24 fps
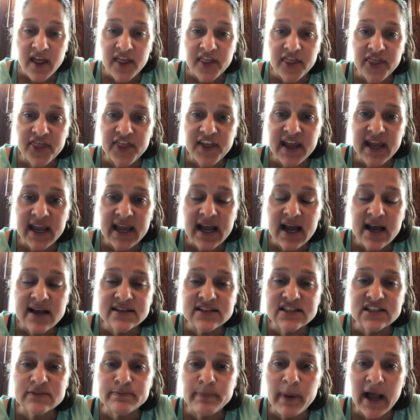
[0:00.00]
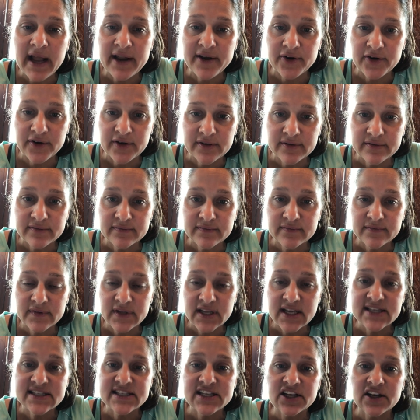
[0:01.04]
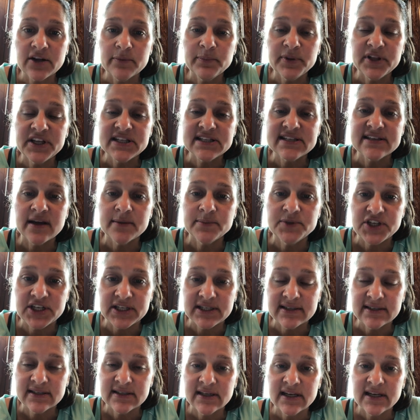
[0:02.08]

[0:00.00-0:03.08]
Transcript: The spider is a complete subject.